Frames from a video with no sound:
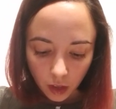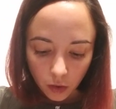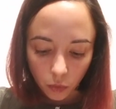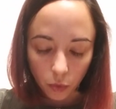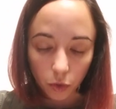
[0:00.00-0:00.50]

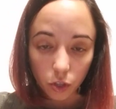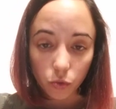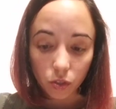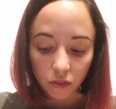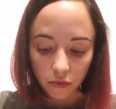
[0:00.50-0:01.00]
we were
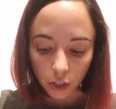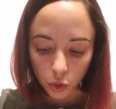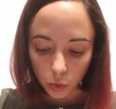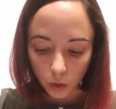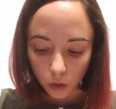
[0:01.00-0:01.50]
using
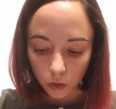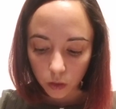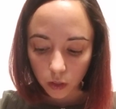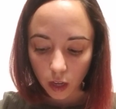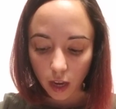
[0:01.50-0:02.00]

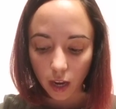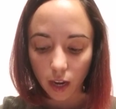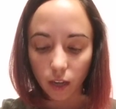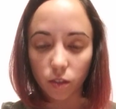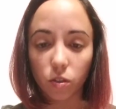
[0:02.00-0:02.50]
visuals
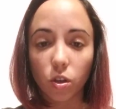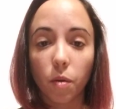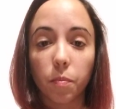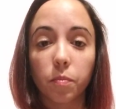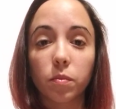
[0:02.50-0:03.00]
and
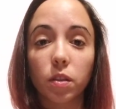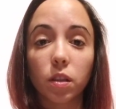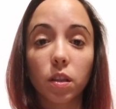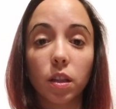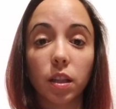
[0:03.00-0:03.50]
some
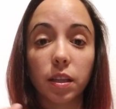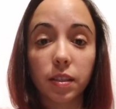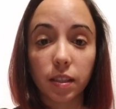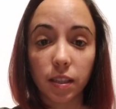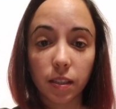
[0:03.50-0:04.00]

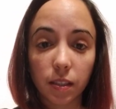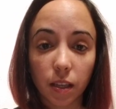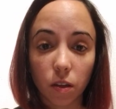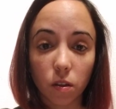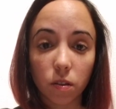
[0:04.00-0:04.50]
listening
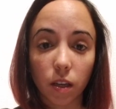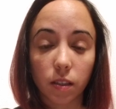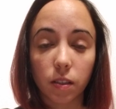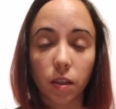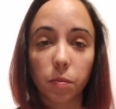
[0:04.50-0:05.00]
skills at
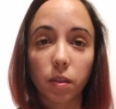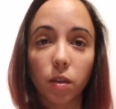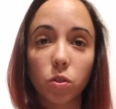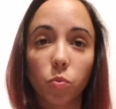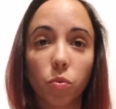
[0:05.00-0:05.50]
the same
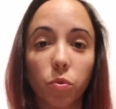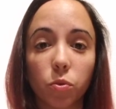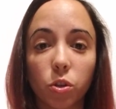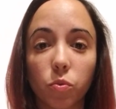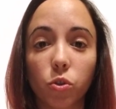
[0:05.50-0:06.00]
time. So we were
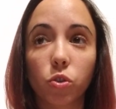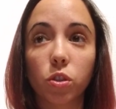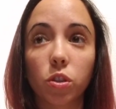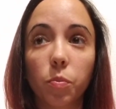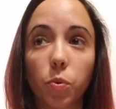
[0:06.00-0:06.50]

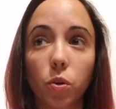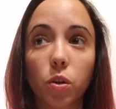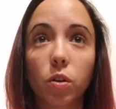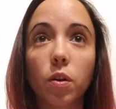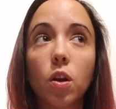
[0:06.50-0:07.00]
using the
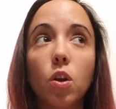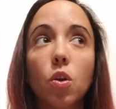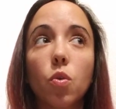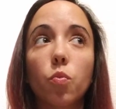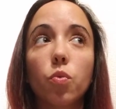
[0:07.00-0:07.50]
book,
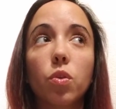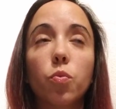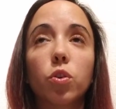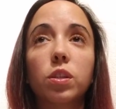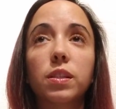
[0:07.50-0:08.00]
we
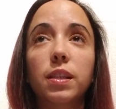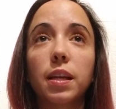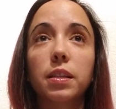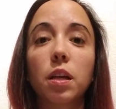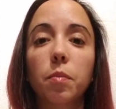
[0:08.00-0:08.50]
were
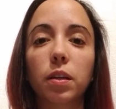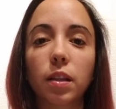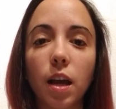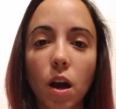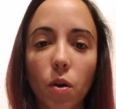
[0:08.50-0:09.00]
saying them out
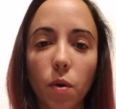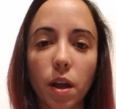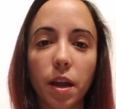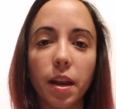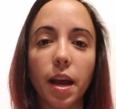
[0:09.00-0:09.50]
loud,
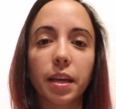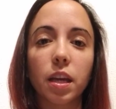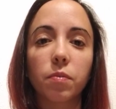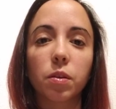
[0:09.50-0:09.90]
and I gave